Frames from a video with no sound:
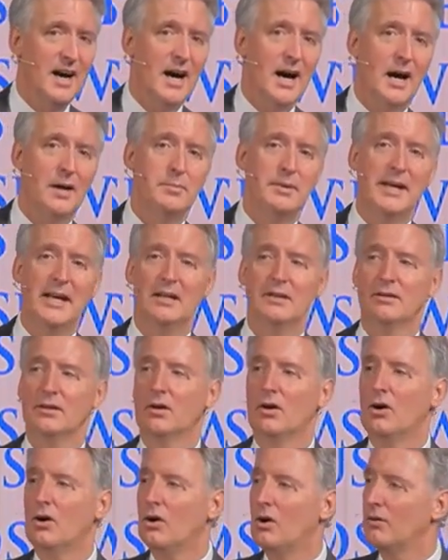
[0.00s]
I'd be handling
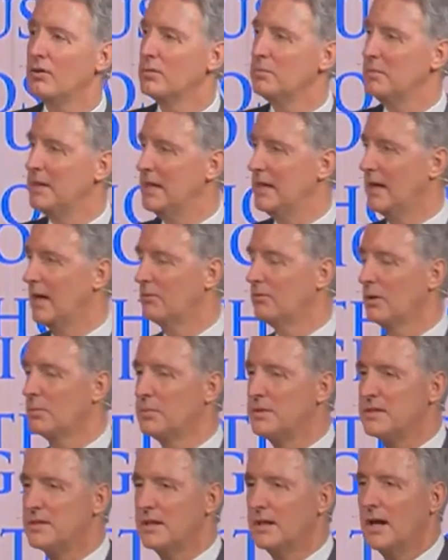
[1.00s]
all the media.
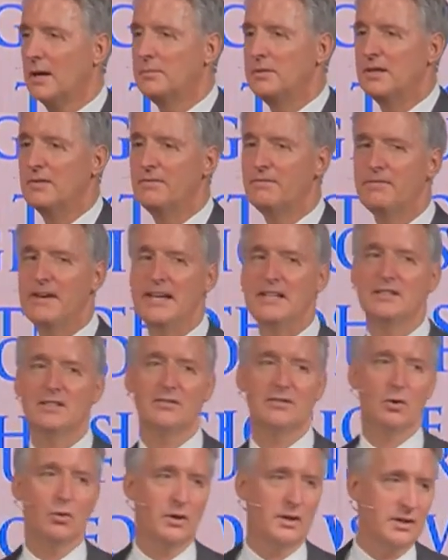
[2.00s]
I'd be the face
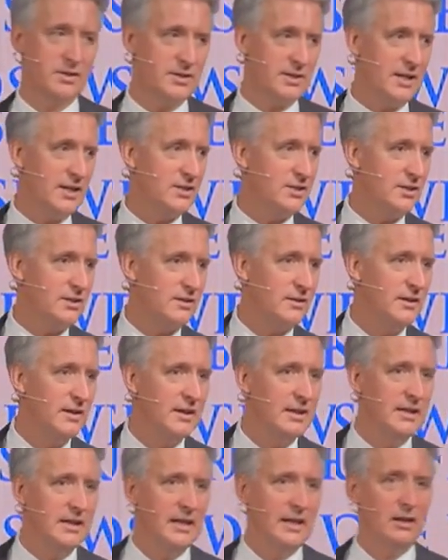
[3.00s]
of the organization,
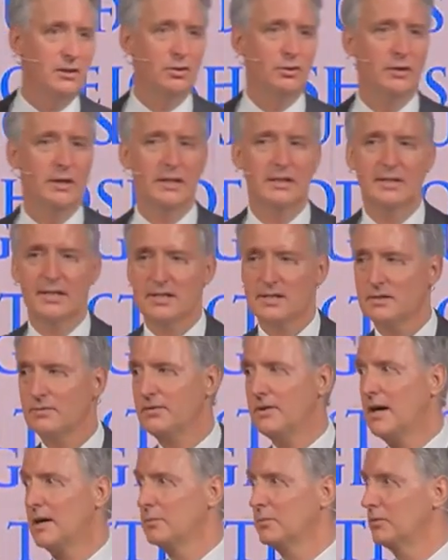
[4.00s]
including
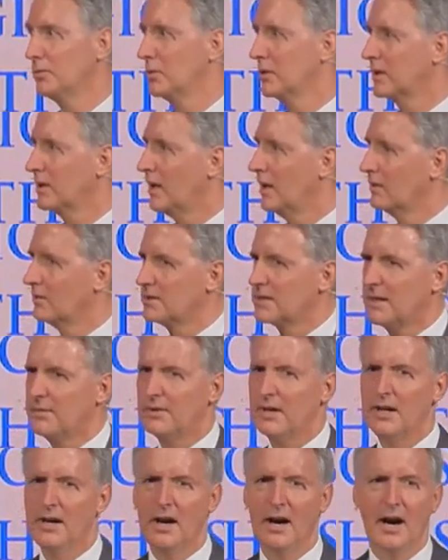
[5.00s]
testifying before Congress, have
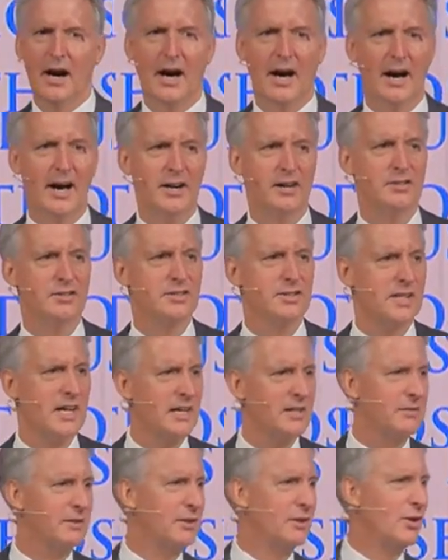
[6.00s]
a higher
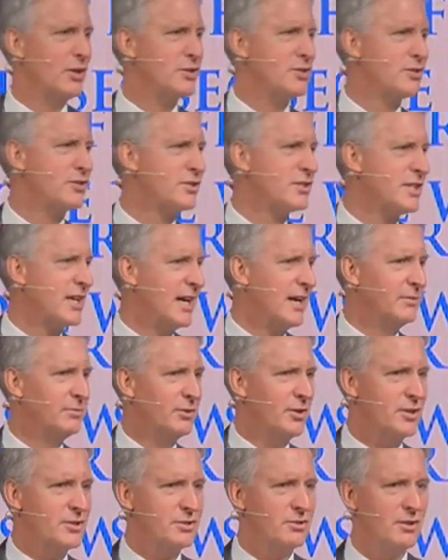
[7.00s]
salary, larger staff,
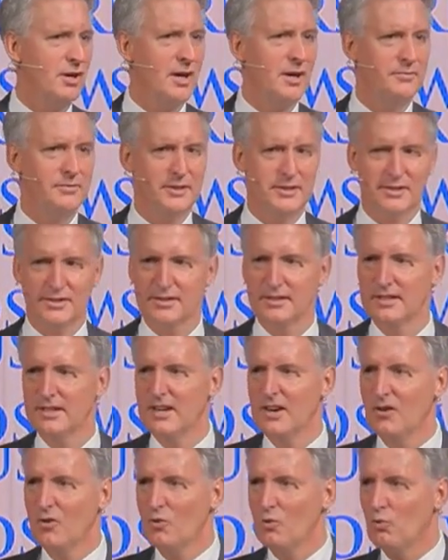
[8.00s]
larger office,
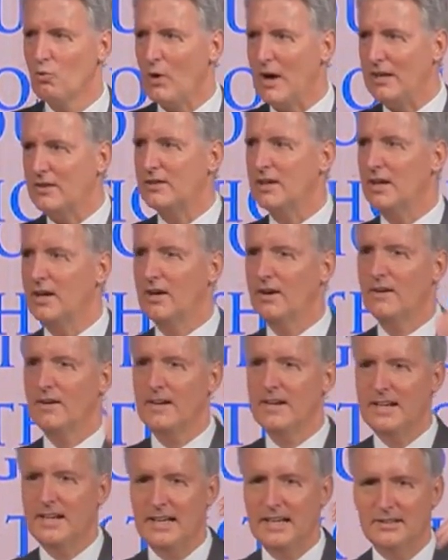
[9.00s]
right there
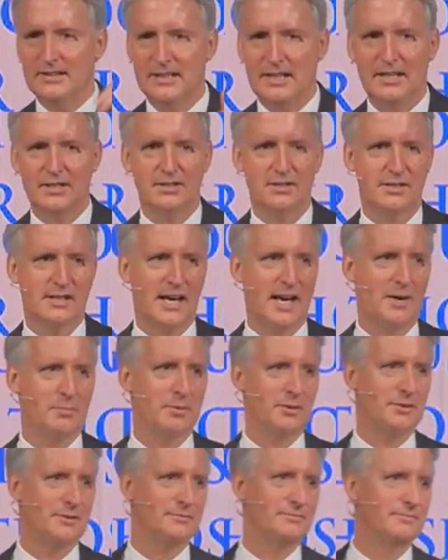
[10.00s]
in the nation's
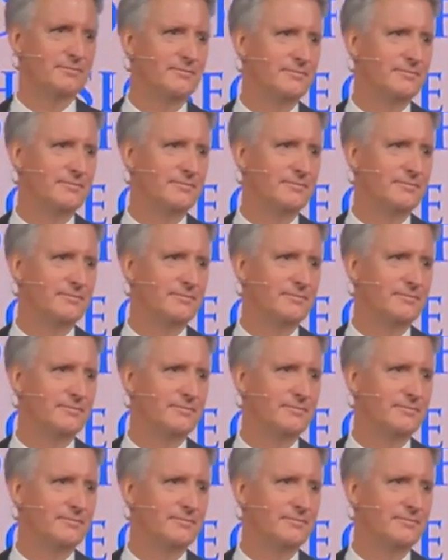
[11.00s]
capital.